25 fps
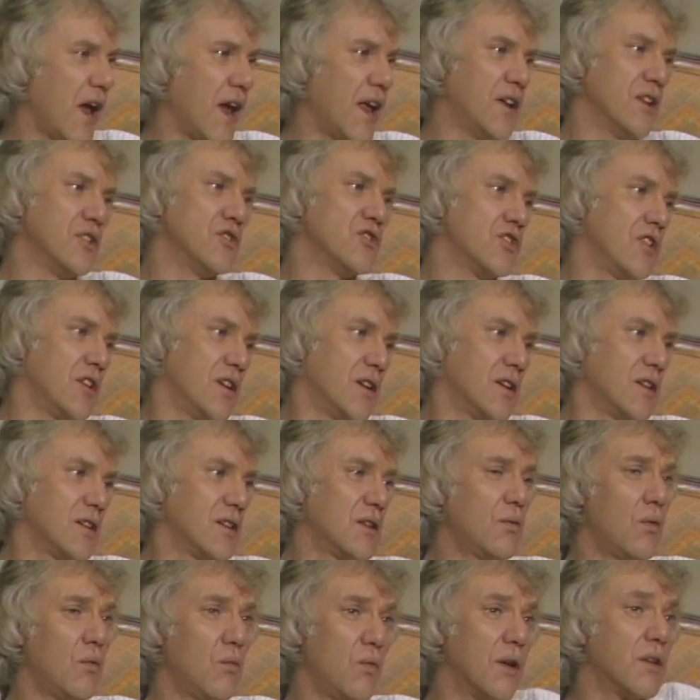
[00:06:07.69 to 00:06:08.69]
energy.
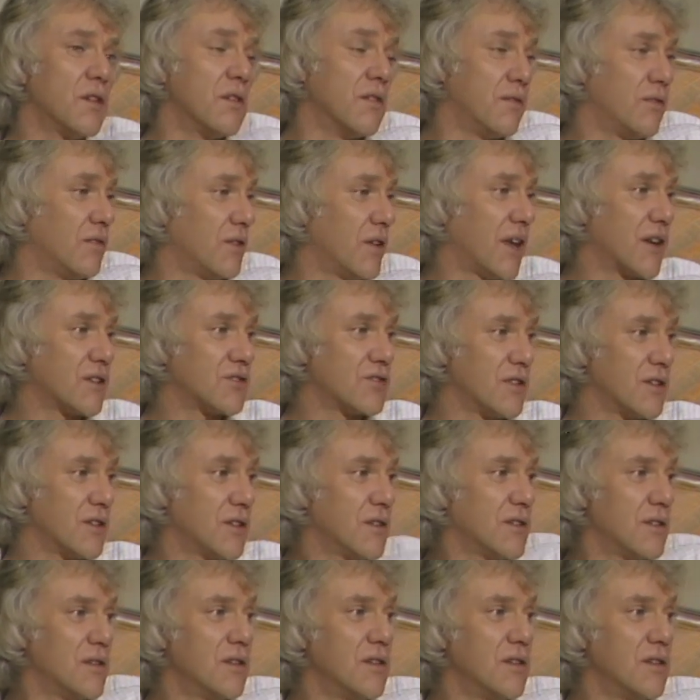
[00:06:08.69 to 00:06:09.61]
They were wonderful, actually.